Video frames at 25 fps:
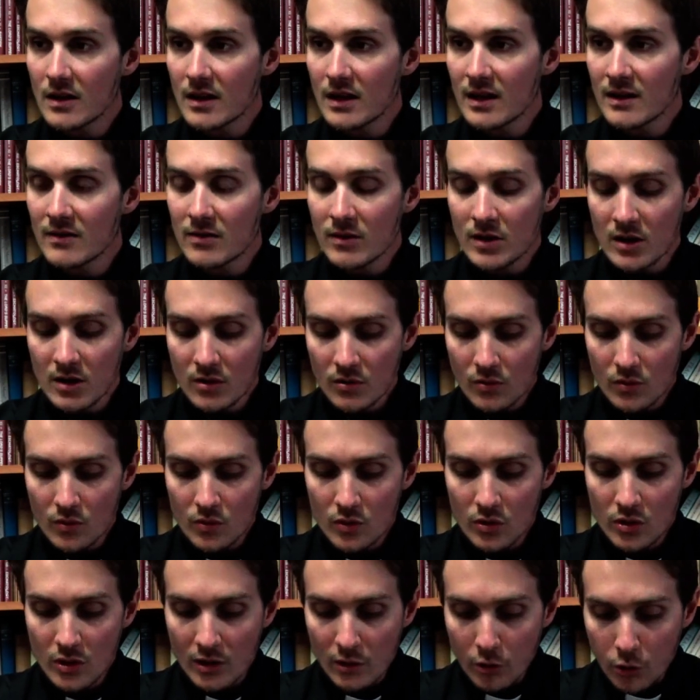in the
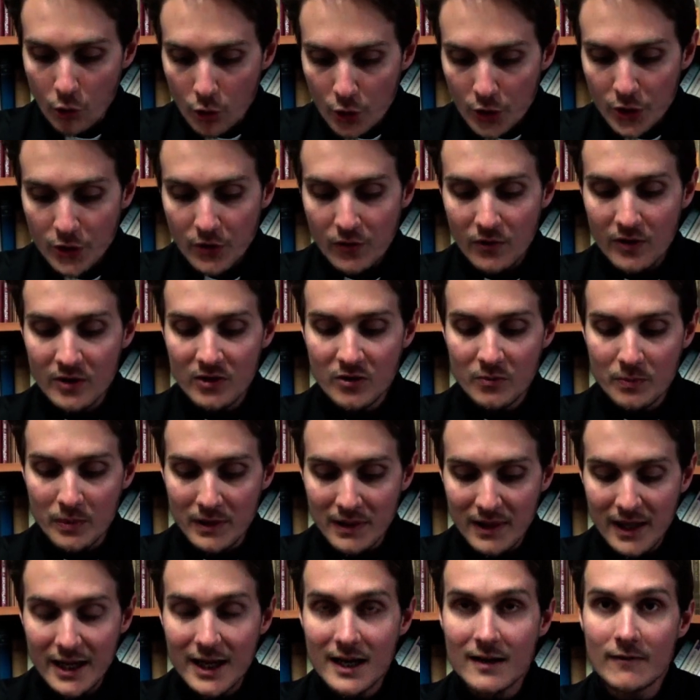Lutherans
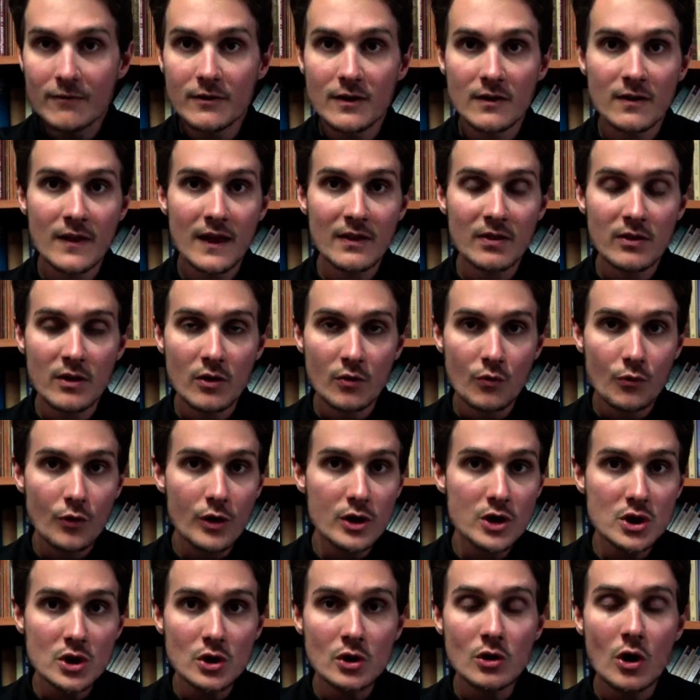believed that the
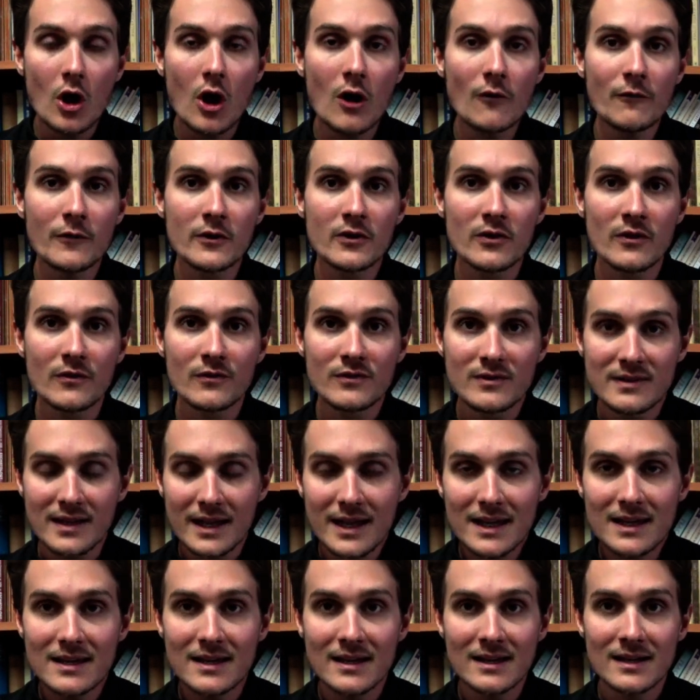original office of
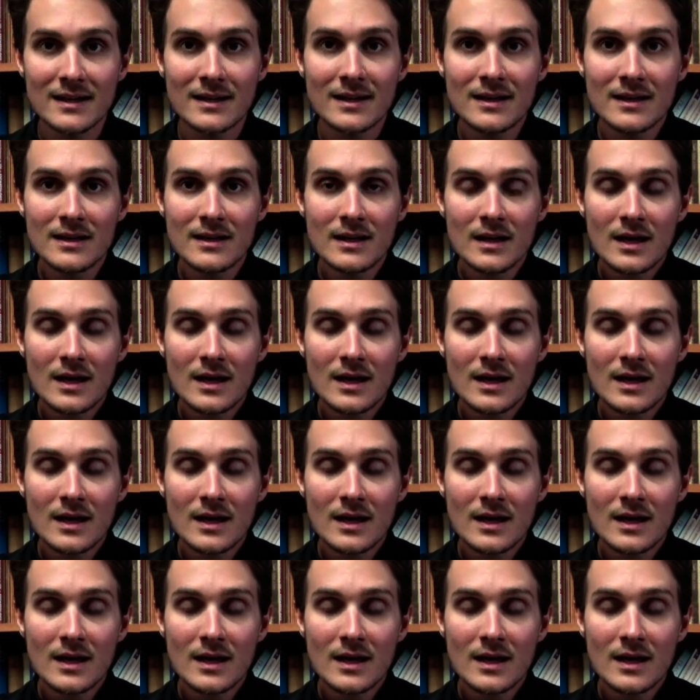deacon,